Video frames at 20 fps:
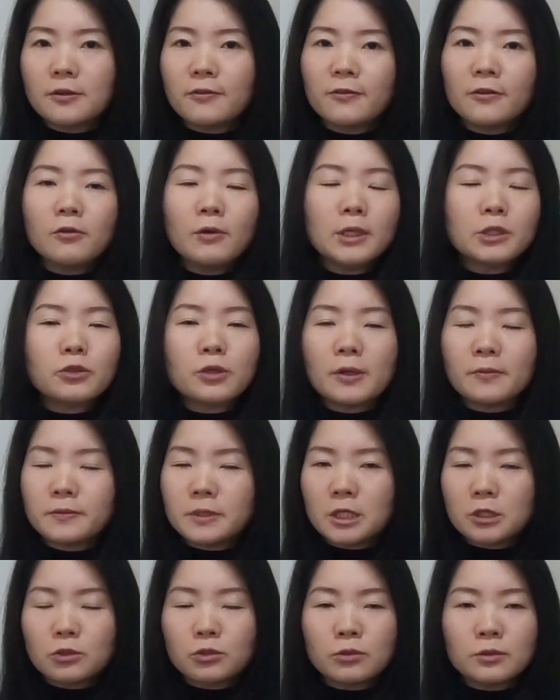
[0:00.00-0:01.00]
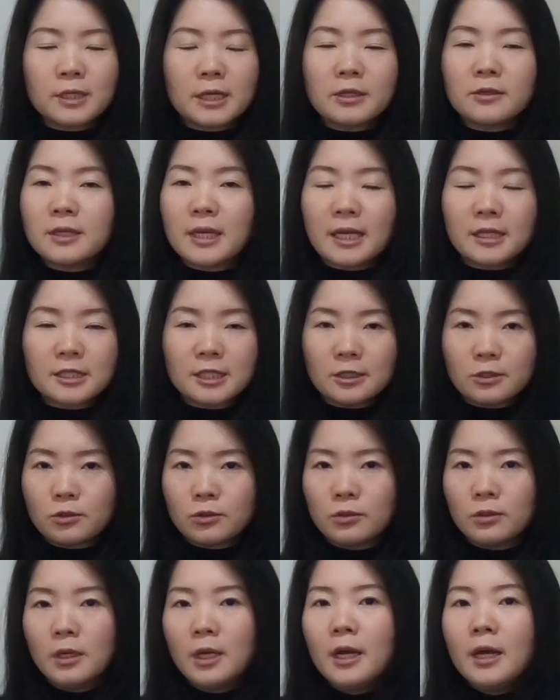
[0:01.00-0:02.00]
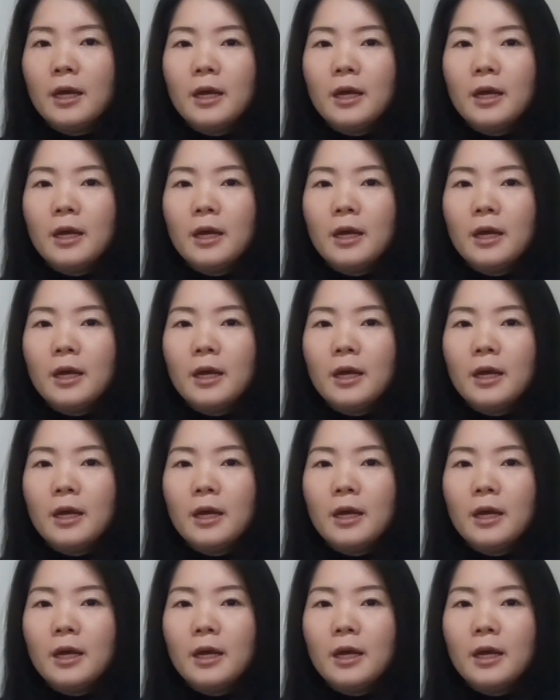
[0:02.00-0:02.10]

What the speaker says: If you want to have tattoos, then you get tattoo.